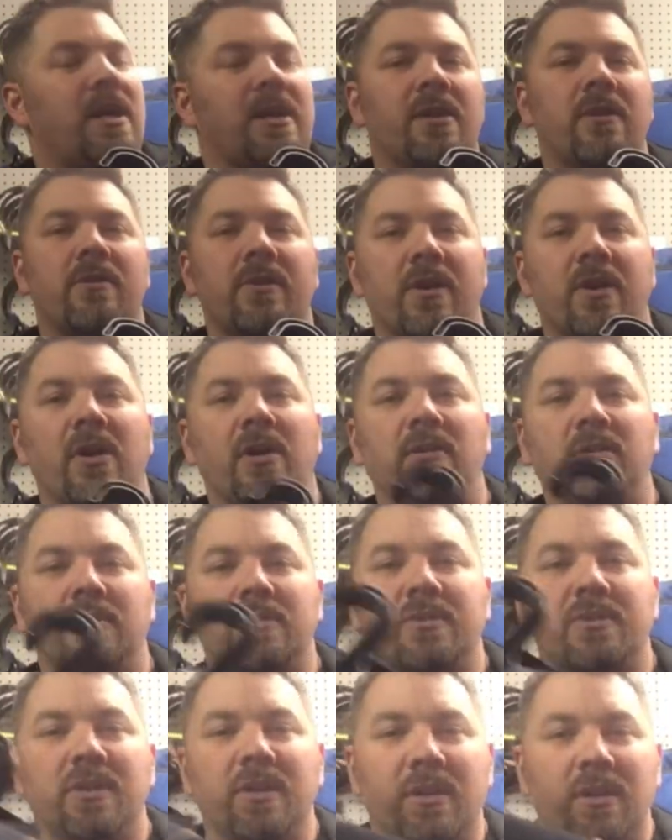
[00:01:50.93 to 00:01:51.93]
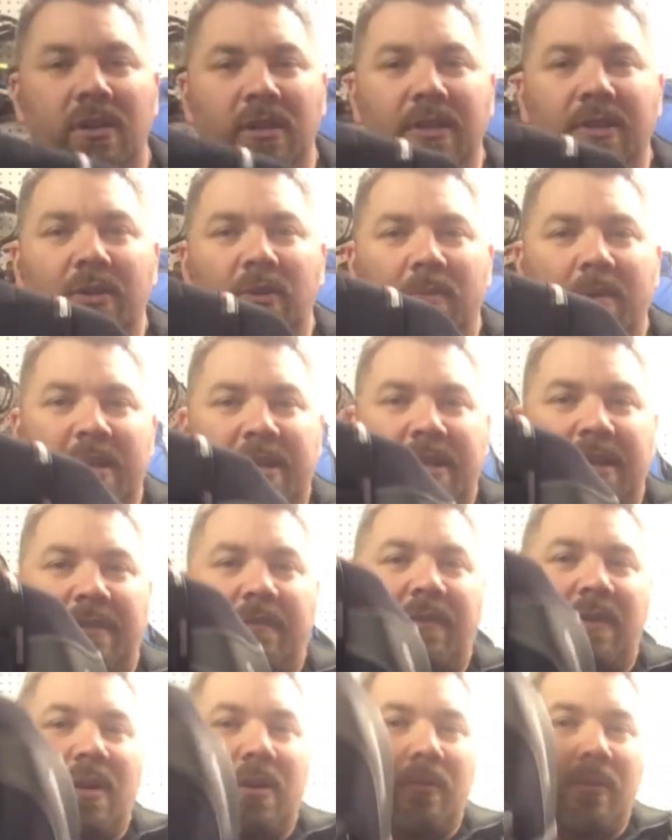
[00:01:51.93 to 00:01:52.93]
I know the colors look a little bit
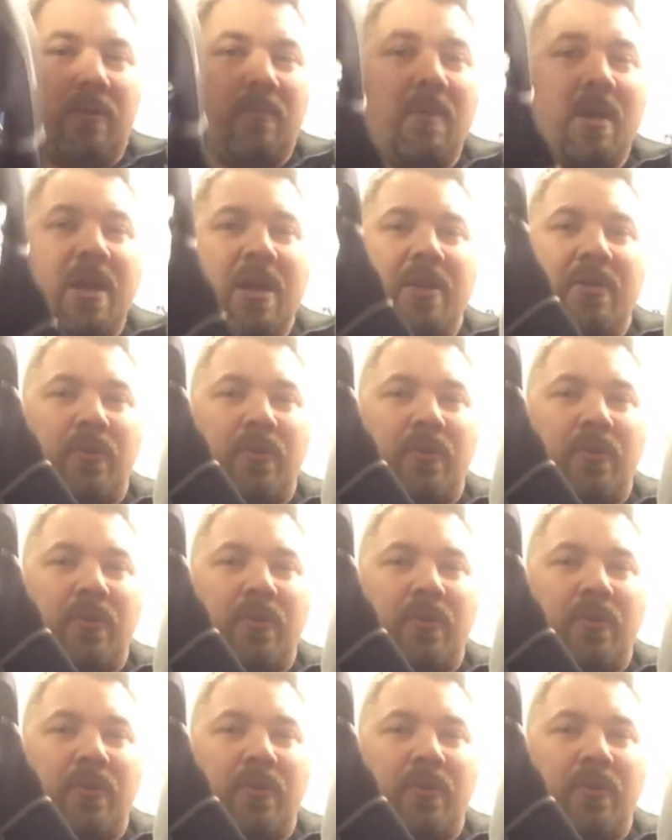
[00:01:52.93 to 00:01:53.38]
different on them.